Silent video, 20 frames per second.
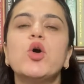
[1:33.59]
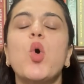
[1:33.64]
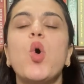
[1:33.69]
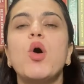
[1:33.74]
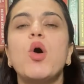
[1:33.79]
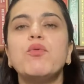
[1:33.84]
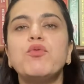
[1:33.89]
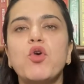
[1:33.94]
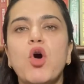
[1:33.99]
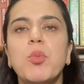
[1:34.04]

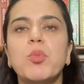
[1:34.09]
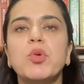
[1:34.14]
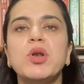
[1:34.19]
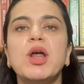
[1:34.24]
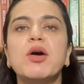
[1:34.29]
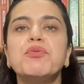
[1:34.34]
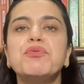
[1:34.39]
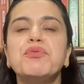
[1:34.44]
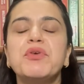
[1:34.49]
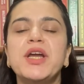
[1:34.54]
or
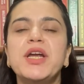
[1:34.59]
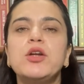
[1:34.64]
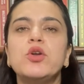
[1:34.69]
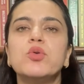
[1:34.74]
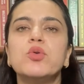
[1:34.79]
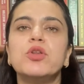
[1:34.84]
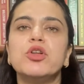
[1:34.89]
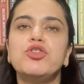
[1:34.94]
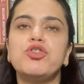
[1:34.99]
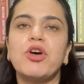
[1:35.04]
formula feed to
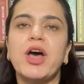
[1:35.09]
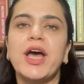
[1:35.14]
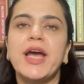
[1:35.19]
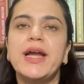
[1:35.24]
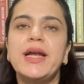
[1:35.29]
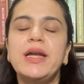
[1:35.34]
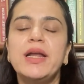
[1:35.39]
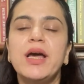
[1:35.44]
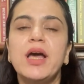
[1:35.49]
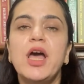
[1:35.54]
the
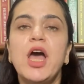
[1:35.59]
child,